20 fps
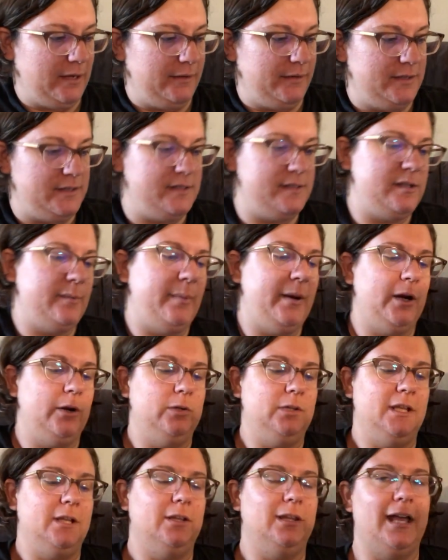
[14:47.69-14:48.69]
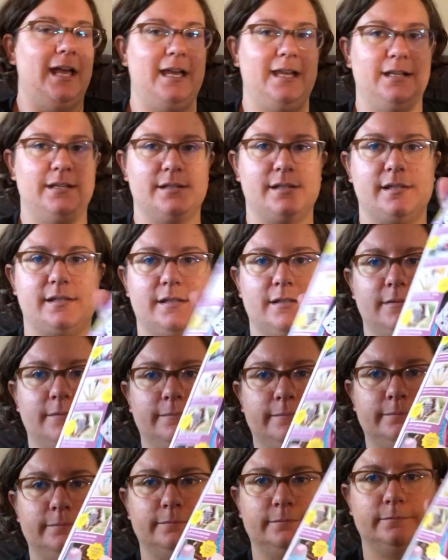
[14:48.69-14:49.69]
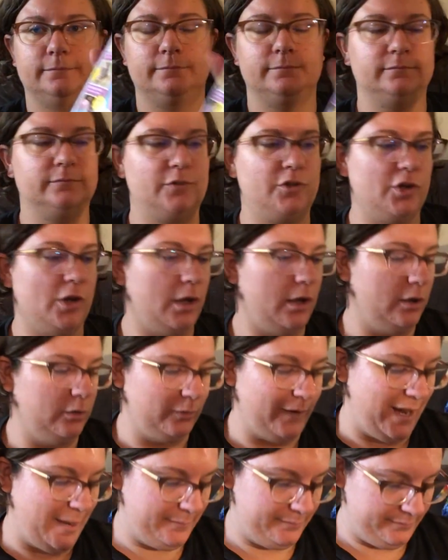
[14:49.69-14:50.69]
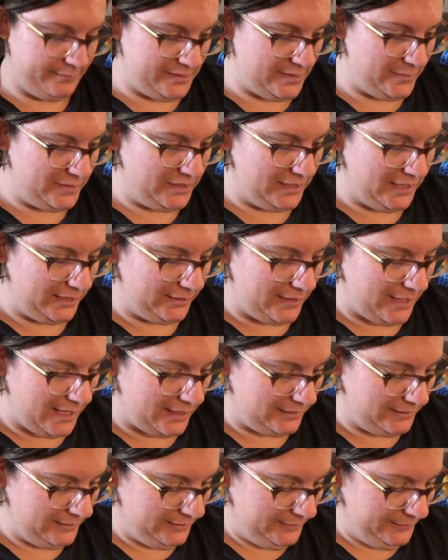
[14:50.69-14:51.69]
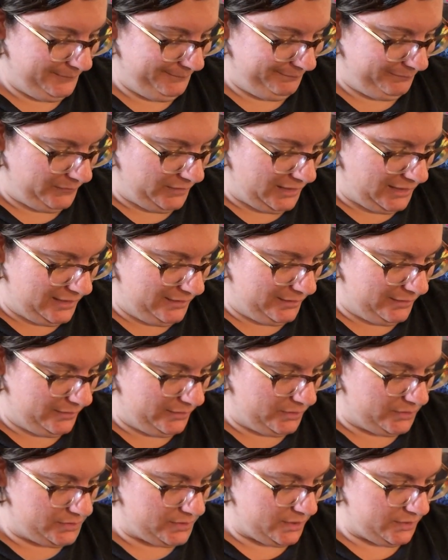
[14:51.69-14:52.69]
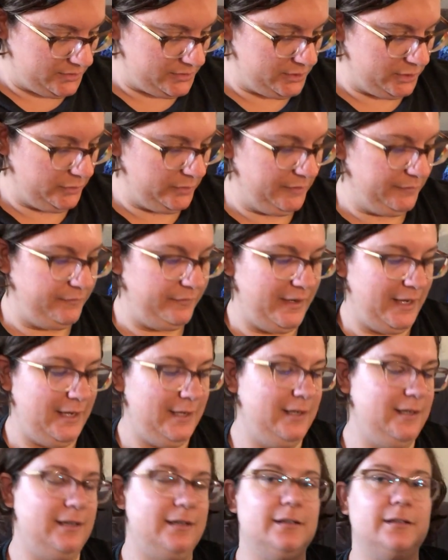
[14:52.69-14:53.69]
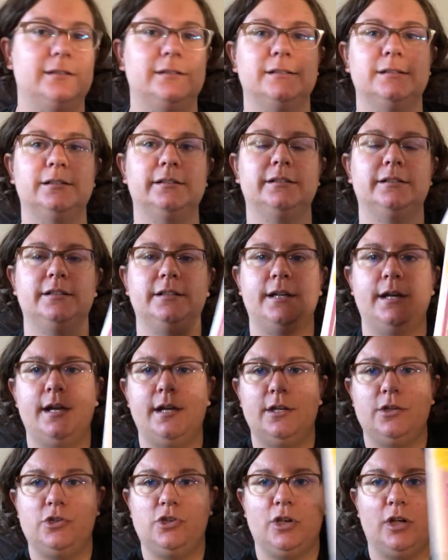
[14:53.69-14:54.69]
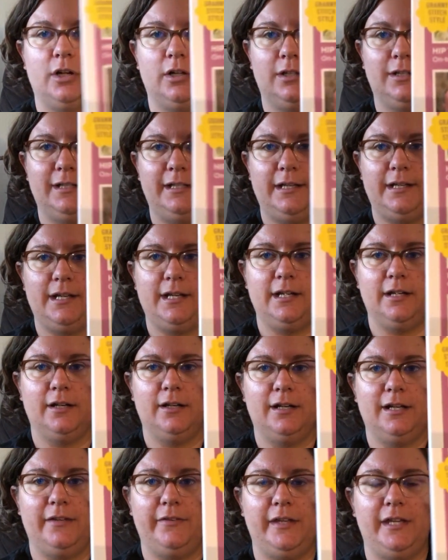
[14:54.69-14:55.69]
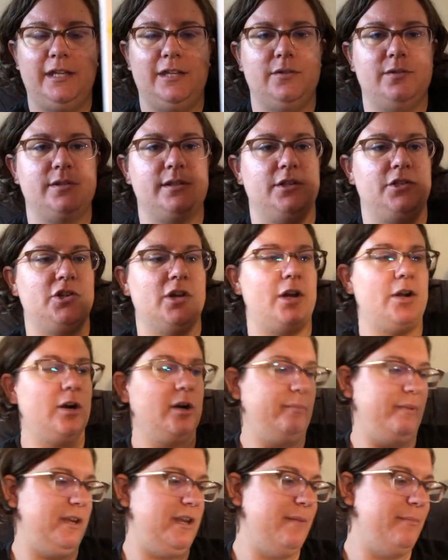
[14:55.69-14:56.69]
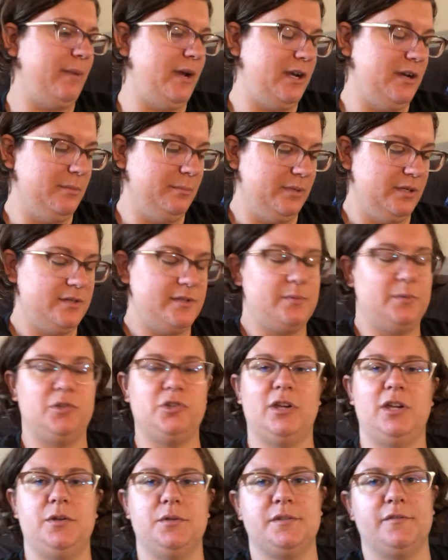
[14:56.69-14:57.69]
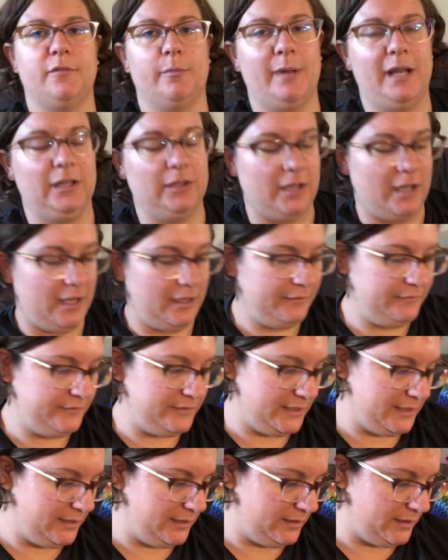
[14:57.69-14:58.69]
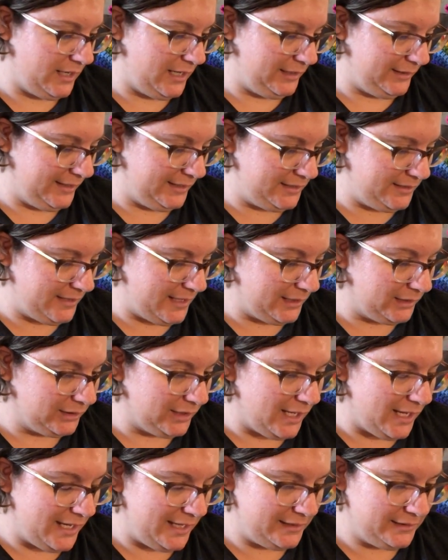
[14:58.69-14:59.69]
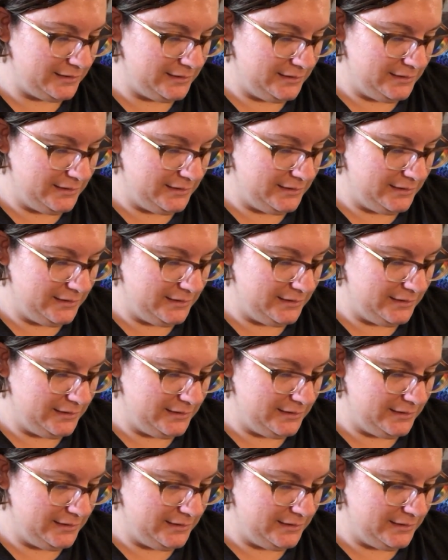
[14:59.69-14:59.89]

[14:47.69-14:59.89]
this is the Parallel Lines shawl wrap, something like that. And then there's also a faded shawl in here, and they use the John Arbin Knit by Numbers, which I used for my loft, and I liked that a lot.